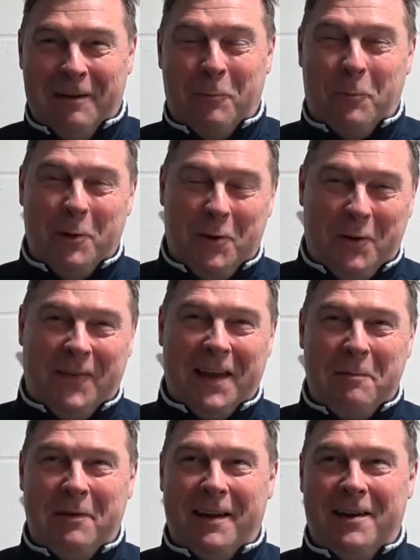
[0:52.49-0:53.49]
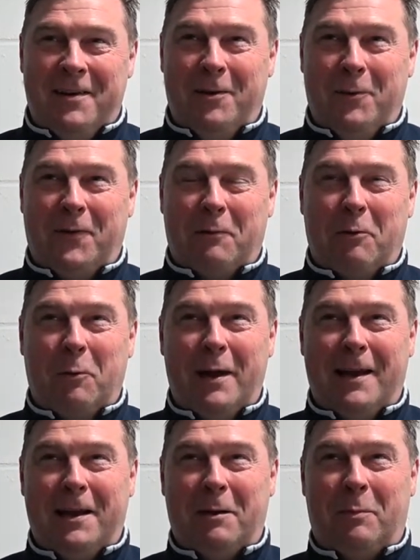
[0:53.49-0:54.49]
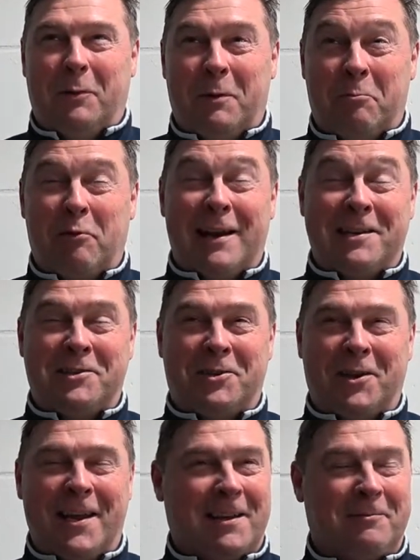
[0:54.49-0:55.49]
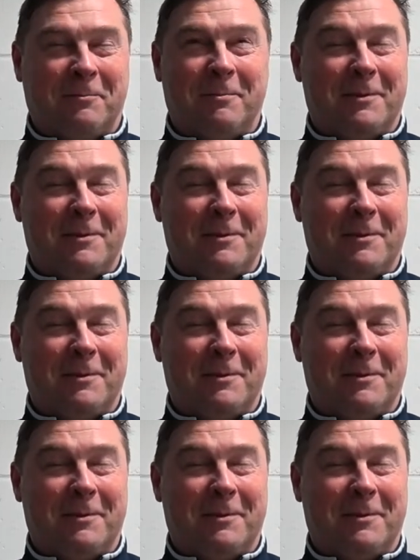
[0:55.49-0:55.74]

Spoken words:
we seem to lose our way a little bit when Brian's not here.